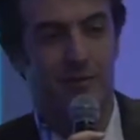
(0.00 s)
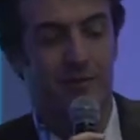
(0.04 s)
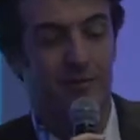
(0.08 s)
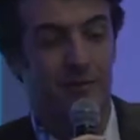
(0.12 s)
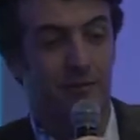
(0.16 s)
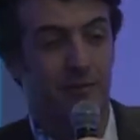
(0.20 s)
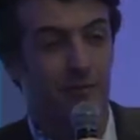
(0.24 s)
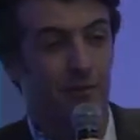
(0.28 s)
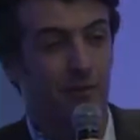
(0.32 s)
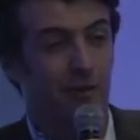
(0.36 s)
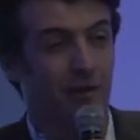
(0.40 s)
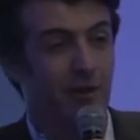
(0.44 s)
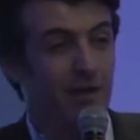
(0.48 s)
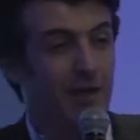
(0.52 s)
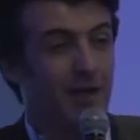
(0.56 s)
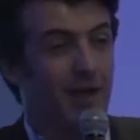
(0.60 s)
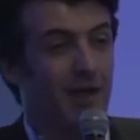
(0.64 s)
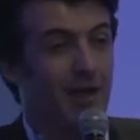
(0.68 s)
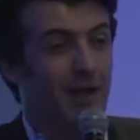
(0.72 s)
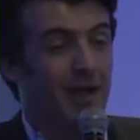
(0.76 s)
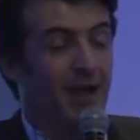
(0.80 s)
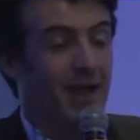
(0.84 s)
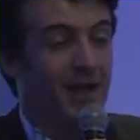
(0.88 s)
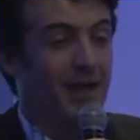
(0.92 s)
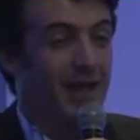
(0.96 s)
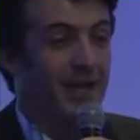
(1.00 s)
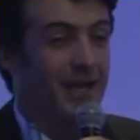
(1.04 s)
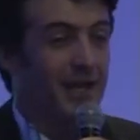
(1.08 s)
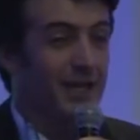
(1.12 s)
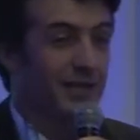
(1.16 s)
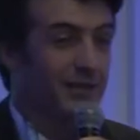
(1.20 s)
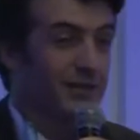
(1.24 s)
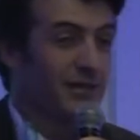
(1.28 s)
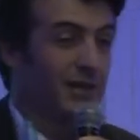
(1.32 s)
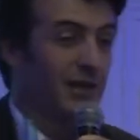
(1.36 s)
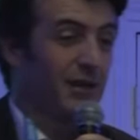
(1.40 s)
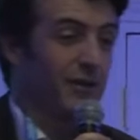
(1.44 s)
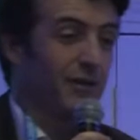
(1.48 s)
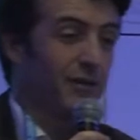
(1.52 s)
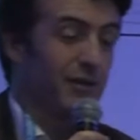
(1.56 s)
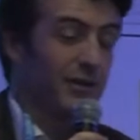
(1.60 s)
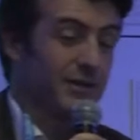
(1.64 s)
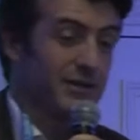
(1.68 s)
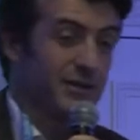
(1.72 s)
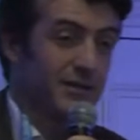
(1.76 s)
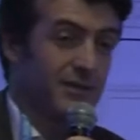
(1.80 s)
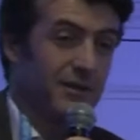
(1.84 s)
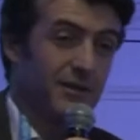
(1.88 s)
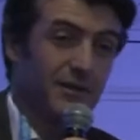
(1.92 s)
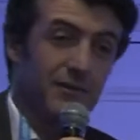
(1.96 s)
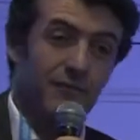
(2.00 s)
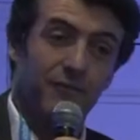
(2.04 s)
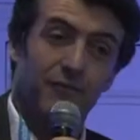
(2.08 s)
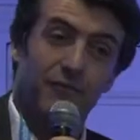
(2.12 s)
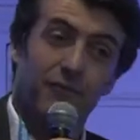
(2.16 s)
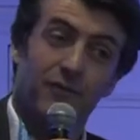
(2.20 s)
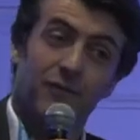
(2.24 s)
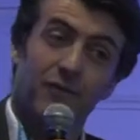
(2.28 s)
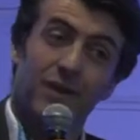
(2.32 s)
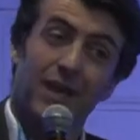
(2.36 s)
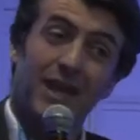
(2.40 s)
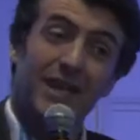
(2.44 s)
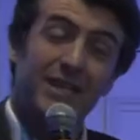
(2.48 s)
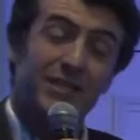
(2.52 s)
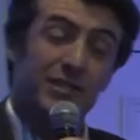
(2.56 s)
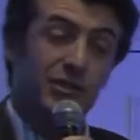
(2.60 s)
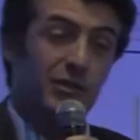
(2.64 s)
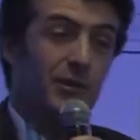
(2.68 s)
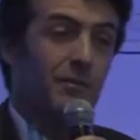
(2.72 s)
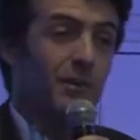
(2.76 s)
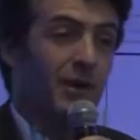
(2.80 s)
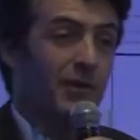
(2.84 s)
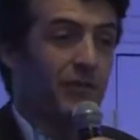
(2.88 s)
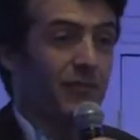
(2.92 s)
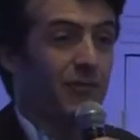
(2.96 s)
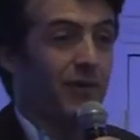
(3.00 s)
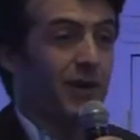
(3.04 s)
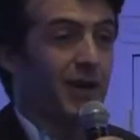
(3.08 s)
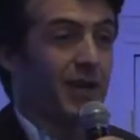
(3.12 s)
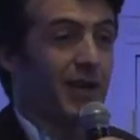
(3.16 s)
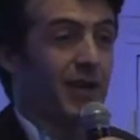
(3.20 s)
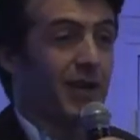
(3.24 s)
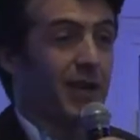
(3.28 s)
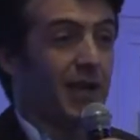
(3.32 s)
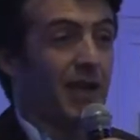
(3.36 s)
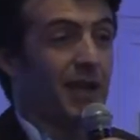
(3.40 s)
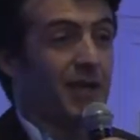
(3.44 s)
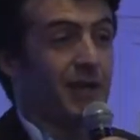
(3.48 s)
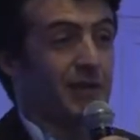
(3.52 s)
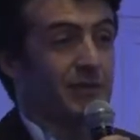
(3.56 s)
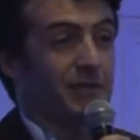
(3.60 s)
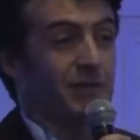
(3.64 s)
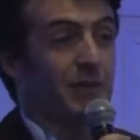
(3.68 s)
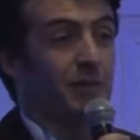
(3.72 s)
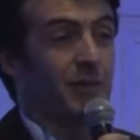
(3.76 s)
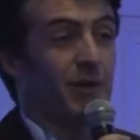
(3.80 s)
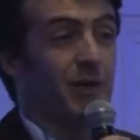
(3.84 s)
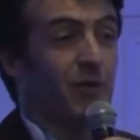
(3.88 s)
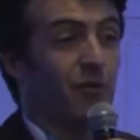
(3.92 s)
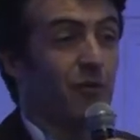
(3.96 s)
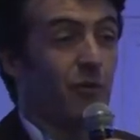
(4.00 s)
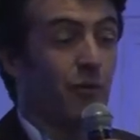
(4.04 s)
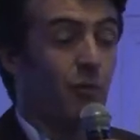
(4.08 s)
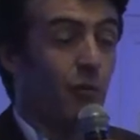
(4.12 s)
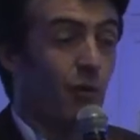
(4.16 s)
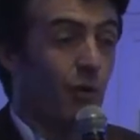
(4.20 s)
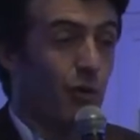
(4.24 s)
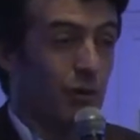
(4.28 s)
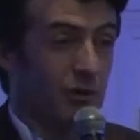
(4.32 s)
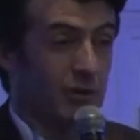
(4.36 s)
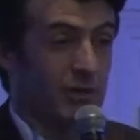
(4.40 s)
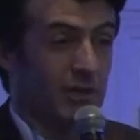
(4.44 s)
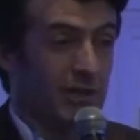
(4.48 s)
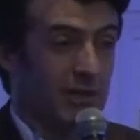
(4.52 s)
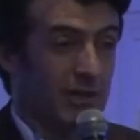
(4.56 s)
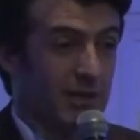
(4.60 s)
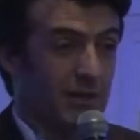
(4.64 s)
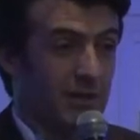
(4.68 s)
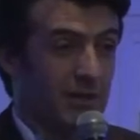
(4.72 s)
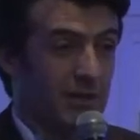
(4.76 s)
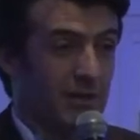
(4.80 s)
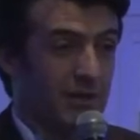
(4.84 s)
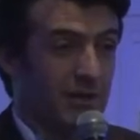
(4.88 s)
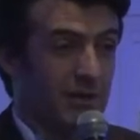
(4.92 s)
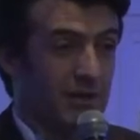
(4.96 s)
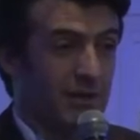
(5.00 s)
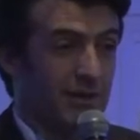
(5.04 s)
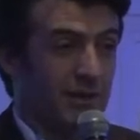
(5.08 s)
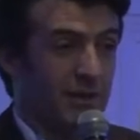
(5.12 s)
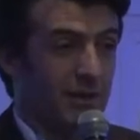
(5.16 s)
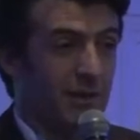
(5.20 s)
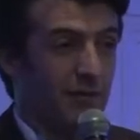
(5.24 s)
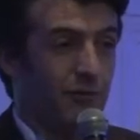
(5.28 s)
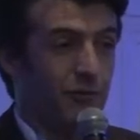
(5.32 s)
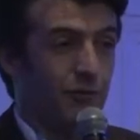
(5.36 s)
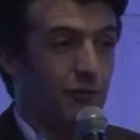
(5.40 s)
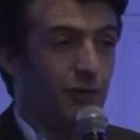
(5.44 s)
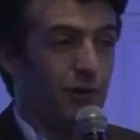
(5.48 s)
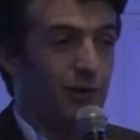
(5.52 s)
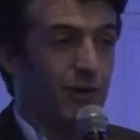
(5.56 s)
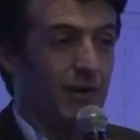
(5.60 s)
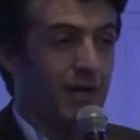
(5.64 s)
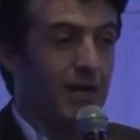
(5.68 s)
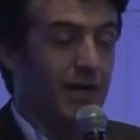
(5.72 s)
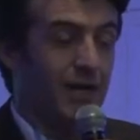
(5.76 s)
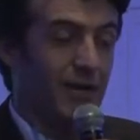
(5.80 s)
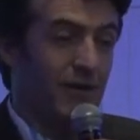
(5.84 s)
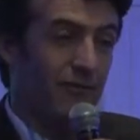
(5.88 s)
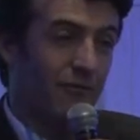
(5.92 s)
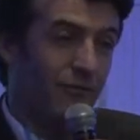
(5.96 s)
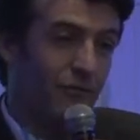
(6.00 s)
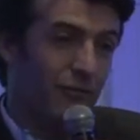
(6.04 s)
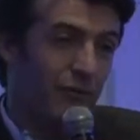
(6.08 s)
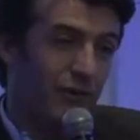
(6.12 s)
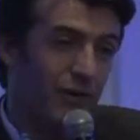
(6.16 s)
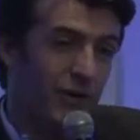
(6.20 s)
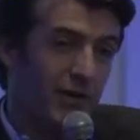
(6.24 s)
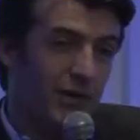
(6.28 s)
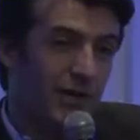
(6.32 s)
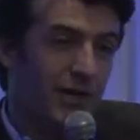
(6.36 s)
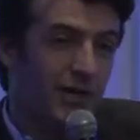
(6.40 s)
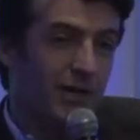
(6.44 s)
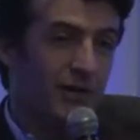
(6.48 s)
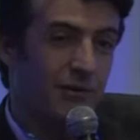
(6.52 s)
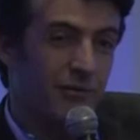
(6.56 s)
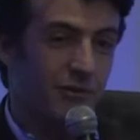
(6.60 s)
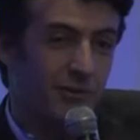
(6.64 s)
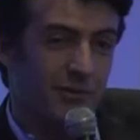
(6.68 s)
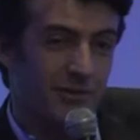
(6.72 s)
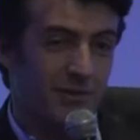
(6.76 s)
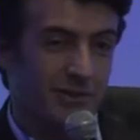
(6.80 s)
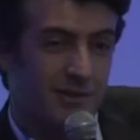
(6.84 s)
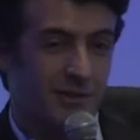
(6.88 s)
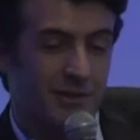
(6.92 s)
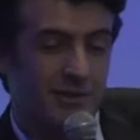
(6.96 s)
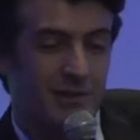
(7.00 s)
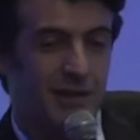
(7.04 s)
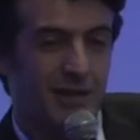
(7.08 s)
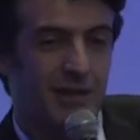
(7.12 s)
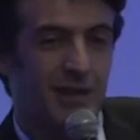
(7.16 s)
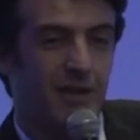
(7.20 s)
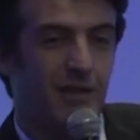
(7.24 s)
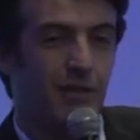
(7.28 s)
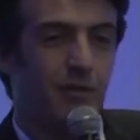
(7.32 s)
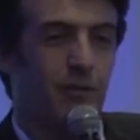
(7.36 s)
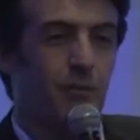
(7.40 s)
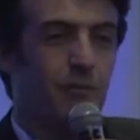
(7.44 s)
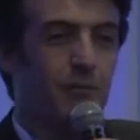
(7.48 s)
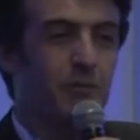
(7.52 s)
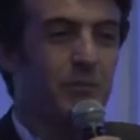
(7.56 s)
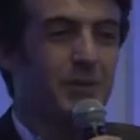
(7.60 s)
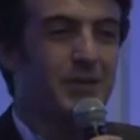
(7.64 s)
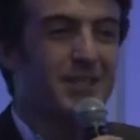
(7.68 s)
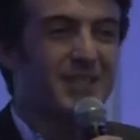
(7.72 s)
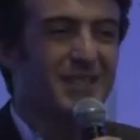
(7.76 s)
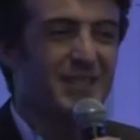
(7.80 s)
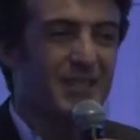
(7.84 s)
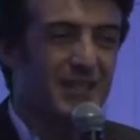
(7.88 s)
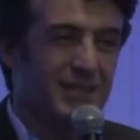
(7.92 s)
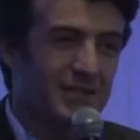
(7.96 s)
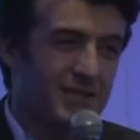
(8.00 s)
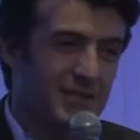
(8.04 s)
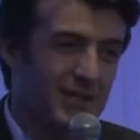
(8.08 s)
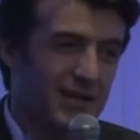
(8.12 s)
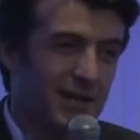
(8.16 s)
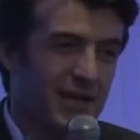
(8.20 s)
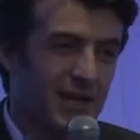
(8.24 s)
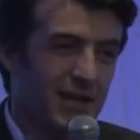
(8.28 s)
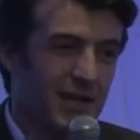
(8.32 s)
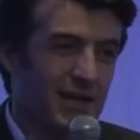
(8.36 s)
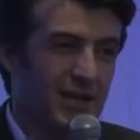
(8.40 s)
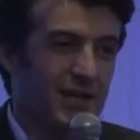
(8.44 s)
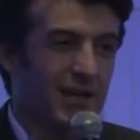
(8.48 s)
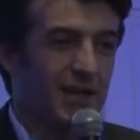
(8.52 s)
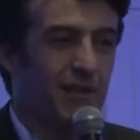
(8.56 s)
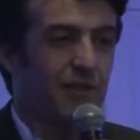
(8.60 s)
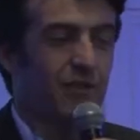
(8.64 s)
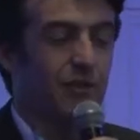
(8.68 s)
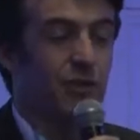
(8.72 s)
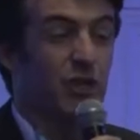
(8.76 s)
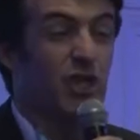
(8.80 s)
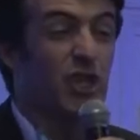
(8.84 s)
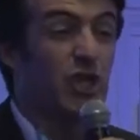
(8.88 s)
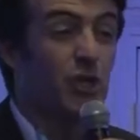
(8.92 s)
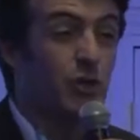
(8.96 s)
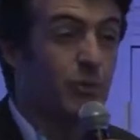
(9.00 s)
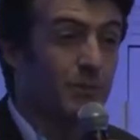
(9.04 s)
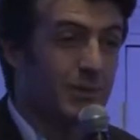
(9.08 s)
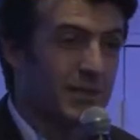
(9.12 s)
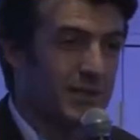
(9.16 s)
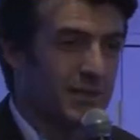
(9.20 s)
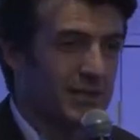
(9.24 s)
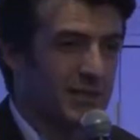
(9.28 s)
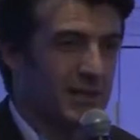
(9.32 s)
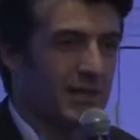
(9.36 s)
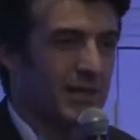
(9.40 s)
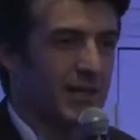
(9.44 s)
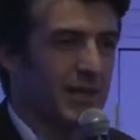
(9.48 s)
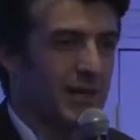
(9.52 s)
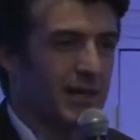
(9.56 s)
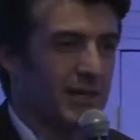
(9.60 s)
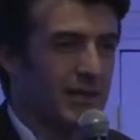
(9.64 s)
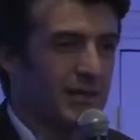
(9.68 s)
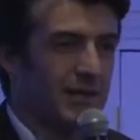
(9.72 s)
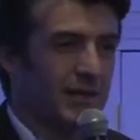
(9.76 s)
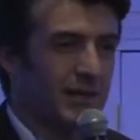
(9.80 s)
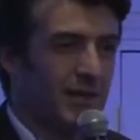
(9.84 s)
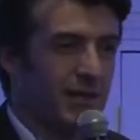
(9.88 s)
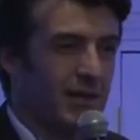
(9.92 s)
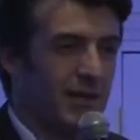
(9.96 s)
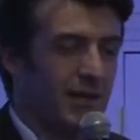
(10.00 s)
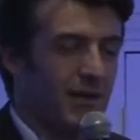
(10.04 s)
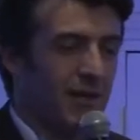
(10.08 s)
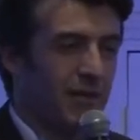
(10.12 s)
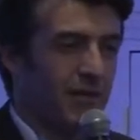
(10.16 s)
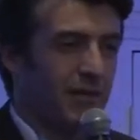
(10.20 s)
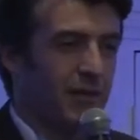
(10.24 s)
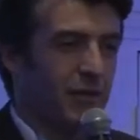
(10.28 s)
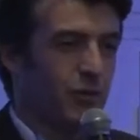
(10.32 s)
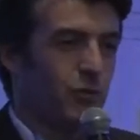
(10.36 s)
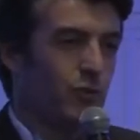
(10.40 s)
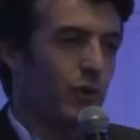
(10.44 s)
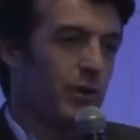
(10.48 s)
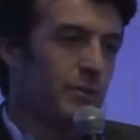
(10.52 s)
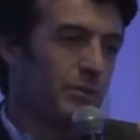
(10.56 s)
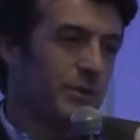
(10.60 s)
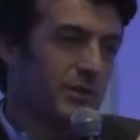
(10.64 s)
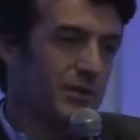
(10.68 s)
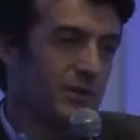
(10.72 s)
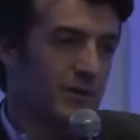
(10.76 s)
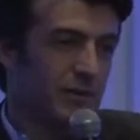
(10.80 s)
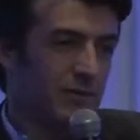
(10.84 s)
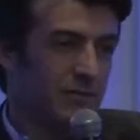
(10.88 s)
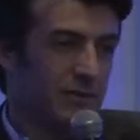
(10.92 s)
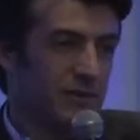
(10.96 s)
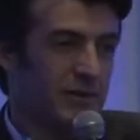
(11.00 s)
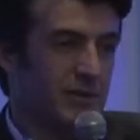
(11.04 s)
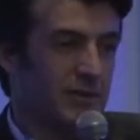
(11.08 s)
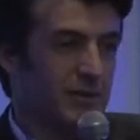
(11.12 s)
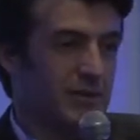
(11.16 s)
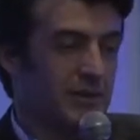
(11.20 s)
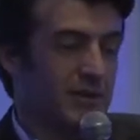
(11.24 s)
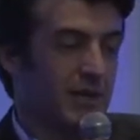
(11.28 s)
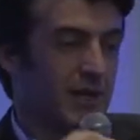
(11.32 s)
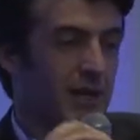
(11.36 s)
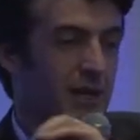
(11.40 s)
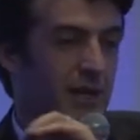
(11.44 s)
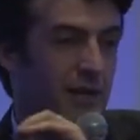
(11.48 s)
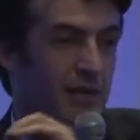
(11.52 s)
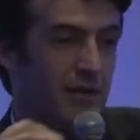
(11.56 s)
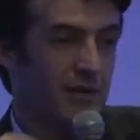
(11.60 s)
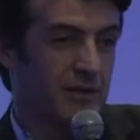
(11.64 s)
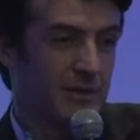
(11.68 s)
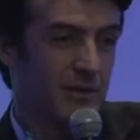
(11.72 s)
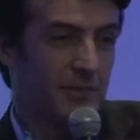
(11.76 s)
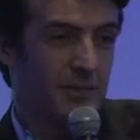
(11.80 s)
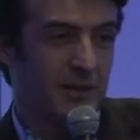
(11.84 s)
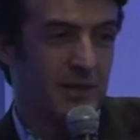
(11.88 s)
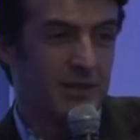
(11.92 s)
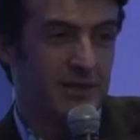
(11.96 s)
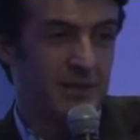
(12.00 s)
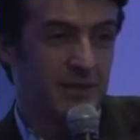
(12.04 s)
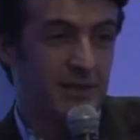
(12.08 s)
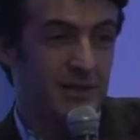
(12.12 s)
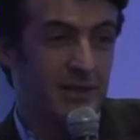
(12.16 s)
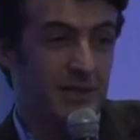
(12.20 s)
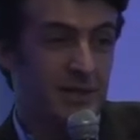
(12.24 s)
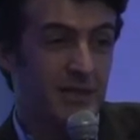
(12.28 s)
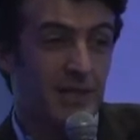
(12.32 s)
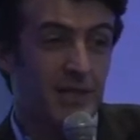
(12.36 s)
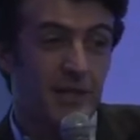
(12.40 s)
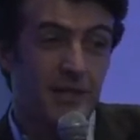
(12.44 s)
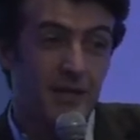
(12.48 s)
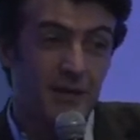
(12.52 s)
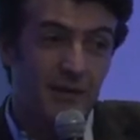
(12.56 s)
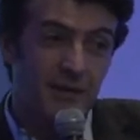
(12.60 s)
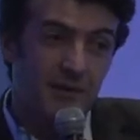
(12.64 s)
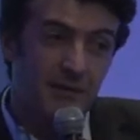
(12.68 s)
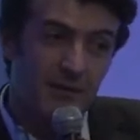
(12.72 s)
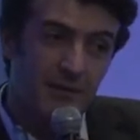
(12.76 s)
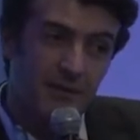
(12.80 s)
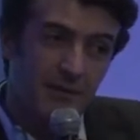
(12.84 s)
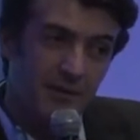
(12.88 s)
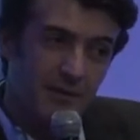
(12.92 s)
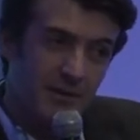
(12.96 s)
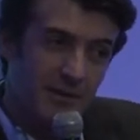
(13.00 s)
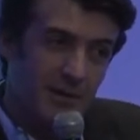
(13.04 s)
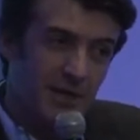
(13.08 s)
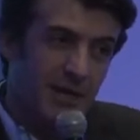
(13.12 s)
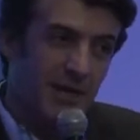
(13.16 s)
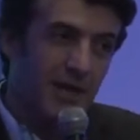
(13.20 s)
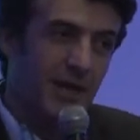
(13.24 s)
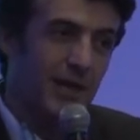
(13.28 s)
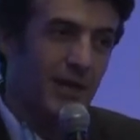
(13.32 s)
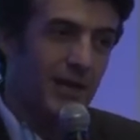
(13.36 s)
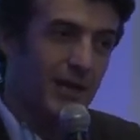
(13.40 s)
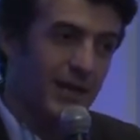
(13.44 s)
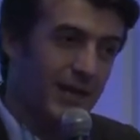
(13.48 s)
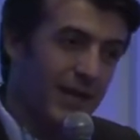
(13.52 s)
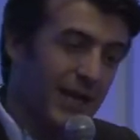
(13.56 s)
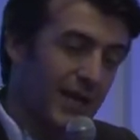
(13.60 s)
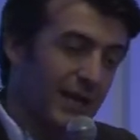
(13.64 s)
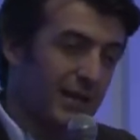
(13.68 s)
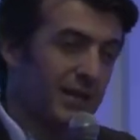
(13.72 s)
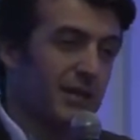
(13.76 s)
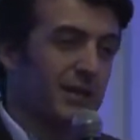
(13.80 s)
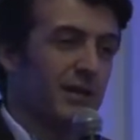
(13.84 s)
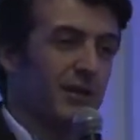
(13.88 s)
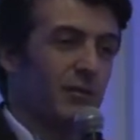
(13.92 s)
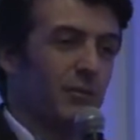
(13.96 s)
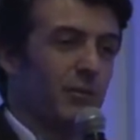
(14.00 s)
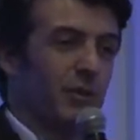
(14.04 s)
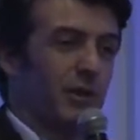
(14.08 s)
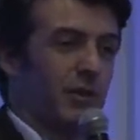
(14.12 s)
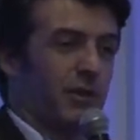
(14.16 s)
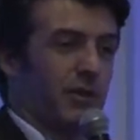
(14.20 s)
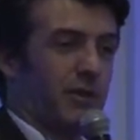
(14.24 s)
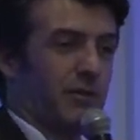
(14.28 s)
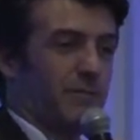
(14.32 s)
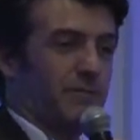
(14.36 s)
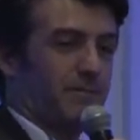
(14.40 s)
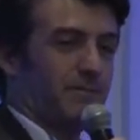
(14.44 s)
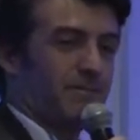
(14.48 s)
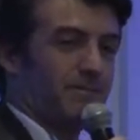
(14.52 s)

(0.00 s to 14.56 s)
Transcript: Revevol. And I can tell you it's extremely funny and extremely rewarding if you are very interested in the business side and the human side that web services and enterprise IT can, can deal with.